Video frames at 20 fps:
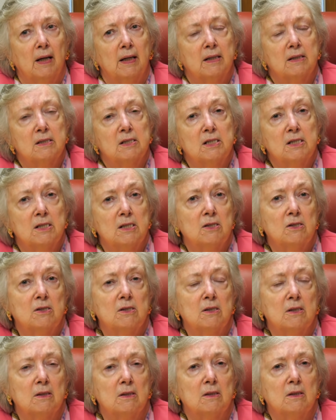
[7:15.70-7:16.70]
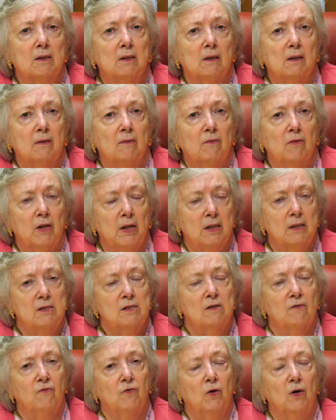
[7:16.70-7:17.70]
consistent
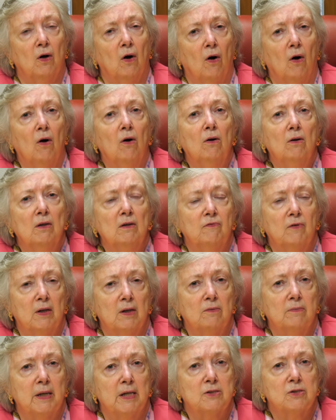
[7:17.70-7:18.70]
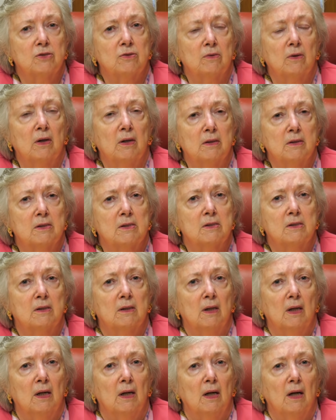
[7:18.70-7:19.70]
things for all of our restaurants
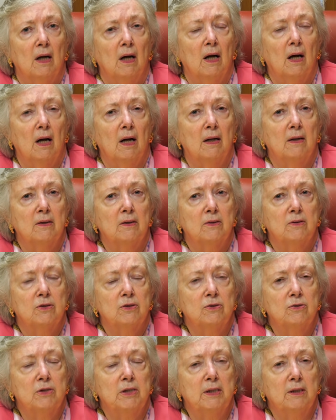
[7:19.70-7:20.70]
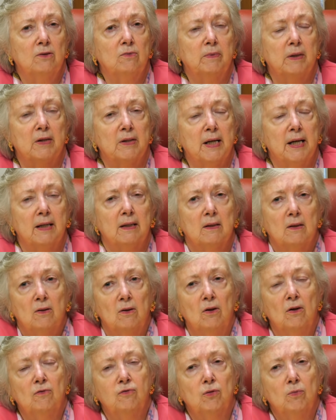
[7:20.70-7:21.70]
to deal with. I got a
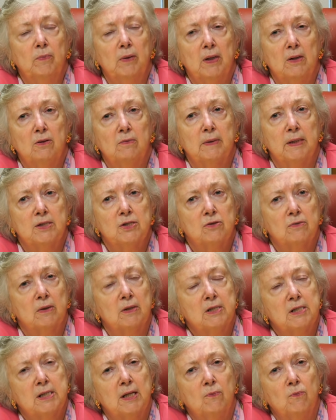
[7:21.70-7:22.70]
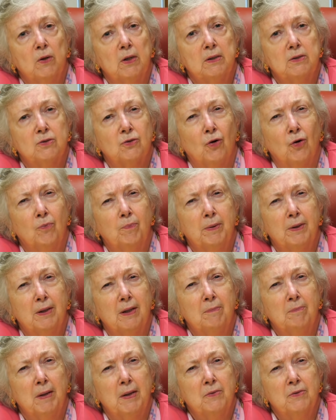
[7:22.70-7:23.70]
call from one of the restaurants. They wanted to open
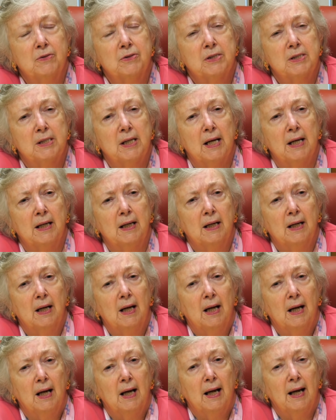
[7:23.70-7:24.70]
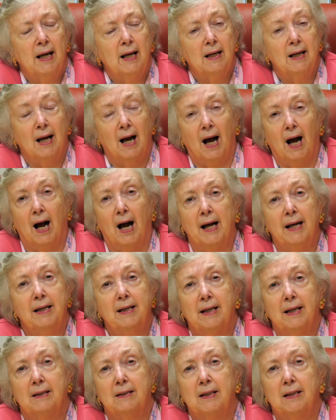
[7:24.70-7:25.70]
on Mother's Day, and I
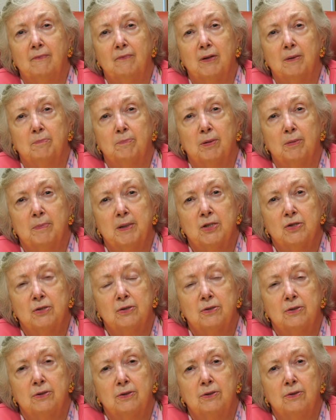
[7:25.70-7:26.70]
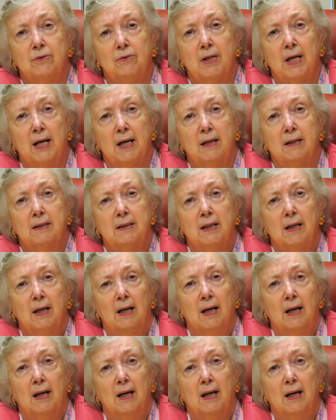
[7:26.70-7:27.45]
can't give them permission to do that.